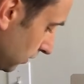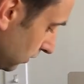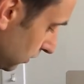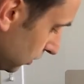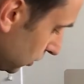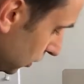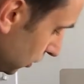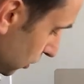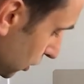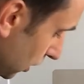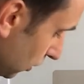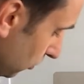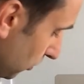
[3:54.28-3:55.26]
Let's just
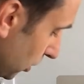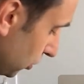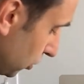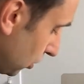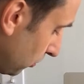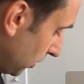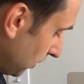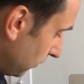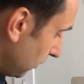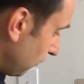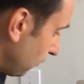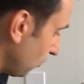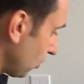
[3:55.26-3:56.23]
check to make sure we have
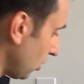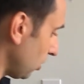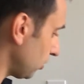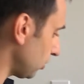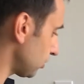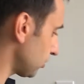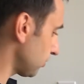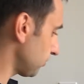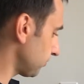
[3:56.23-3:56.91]
the $4.